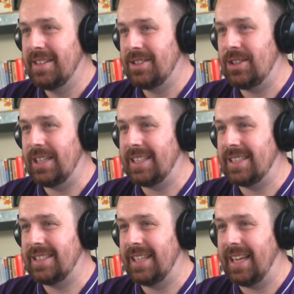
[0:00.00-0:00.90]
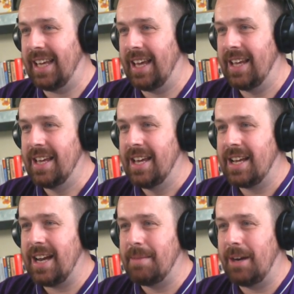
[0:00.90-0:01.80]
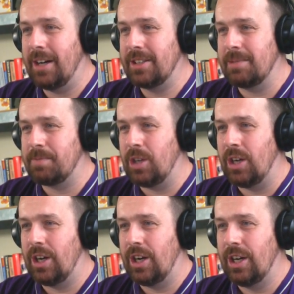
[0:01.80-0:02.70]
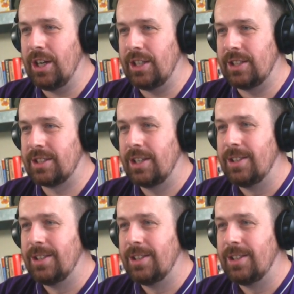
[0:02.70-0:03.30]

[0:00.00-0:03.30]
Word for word: Sneaky, sneaky. Come on, surprise!